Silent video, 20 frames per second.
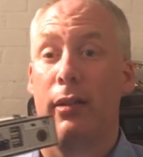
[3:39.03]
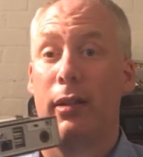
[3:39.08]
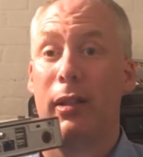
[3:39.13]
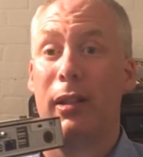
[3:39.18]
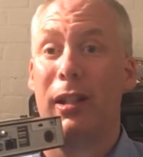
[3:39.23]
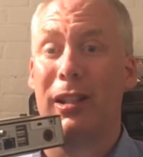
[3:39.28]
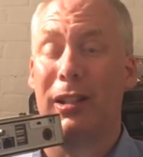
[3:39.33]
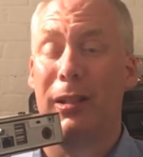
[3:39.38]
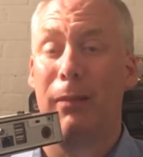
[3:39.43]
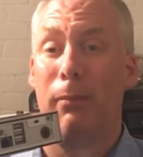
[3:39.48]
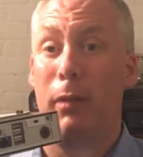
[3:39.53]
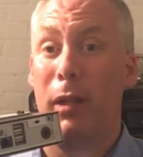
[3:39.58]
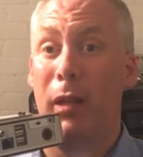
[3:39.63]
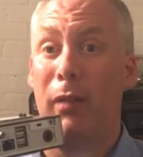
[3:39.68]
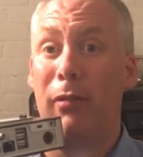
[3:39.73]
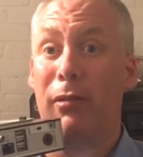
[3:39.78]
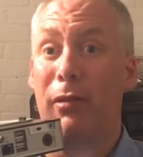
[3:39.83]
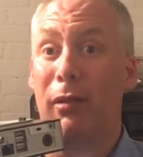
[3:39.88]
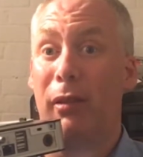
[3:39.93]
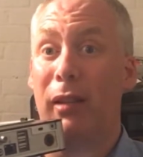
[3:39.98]
So this
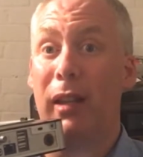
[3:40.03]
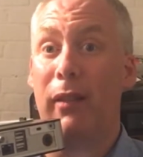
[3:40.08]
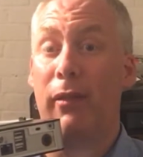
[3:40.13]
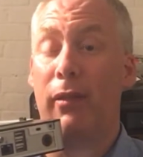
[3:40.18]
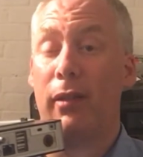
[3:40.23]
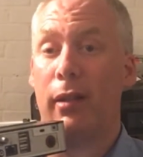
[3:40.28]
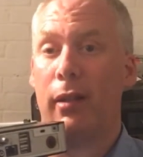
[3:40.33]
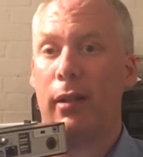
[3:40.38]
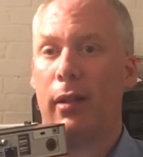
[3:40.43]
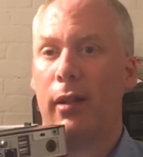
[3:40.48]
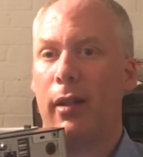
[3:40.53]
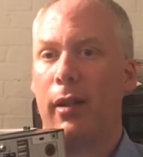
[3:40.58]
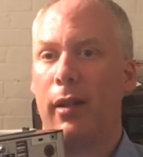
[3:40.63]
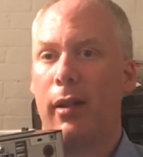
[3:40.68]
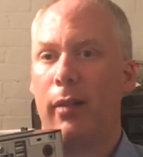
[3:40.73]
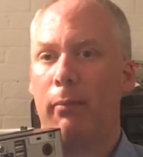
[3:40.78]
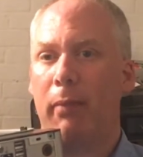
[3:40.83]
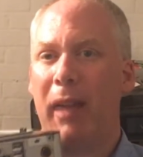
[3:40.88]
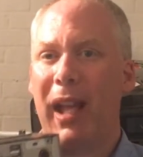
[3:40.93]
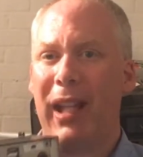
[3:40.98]
computer, even
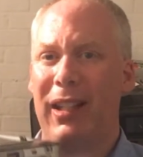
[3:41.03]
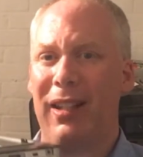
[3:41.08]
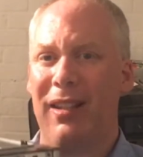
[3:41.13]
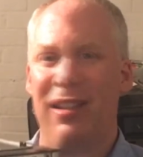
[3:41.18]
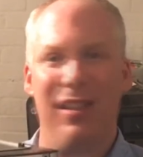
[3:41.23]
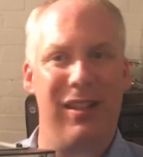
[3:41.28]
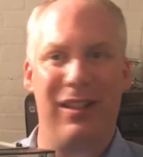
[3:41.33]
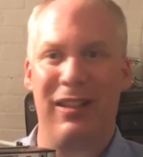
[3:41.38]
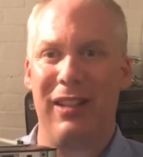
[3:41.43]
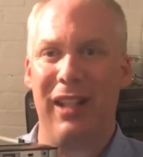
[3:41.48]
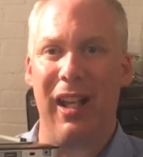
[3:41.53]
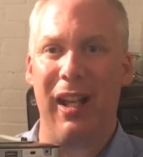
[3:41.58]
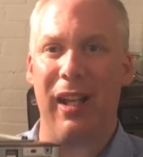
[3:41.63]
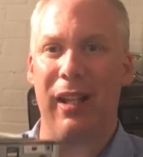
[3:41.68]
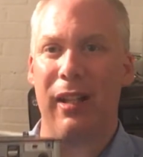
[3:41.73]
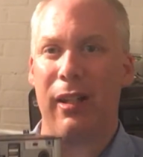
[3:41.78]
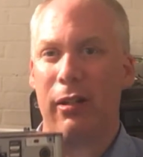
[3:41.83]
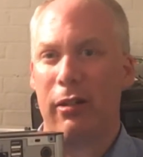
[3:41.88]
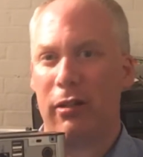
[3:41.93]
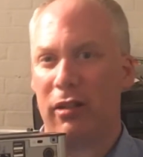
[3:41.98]
back in its
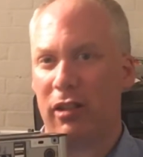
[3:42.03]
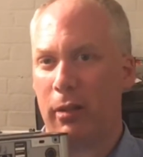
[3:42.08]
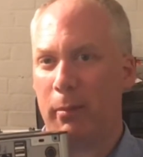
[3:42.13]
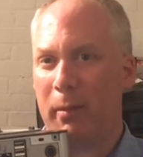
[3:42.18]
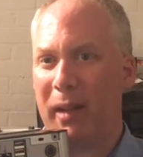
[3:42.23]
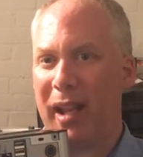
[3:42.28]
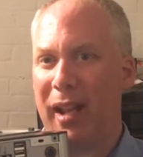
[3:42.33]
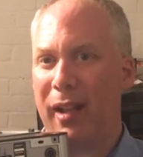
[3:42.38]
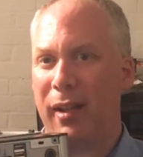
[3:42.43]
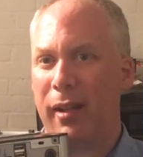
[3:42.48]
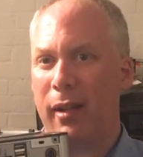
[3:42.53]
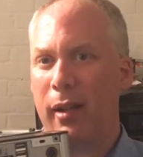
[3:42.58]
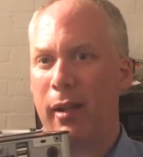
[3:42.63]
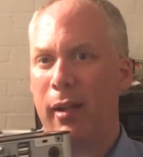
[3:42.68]
day, this is about